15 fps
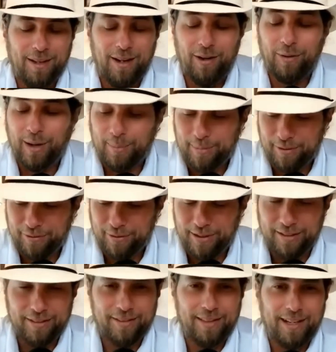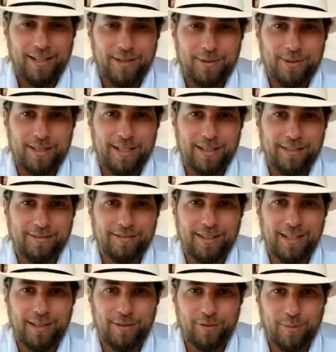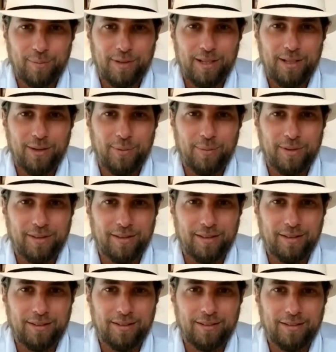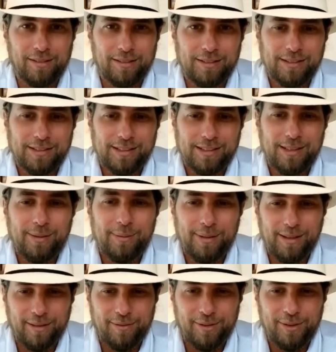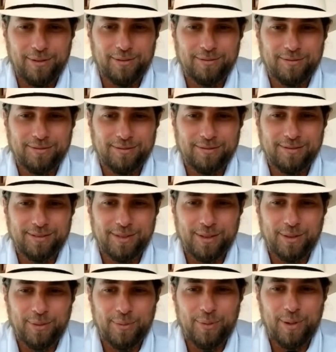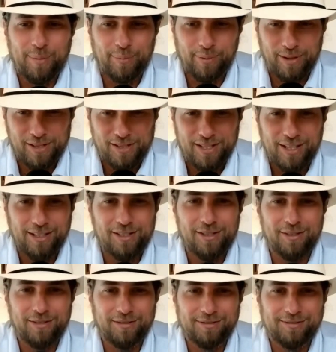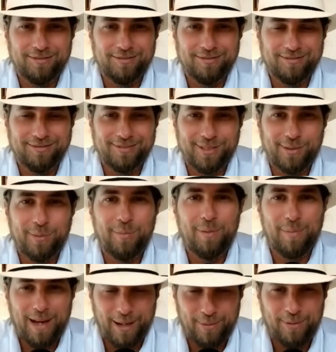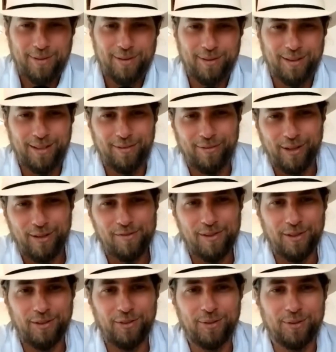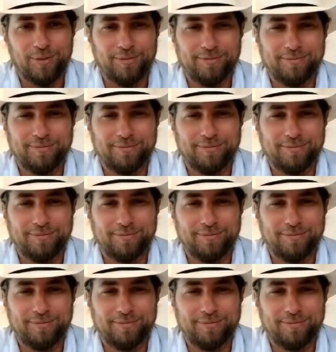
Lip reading: All right, my friends, thank you again. Thank you for being here with us. We love you. We appreciate you. We'll be back with you again very, very soon.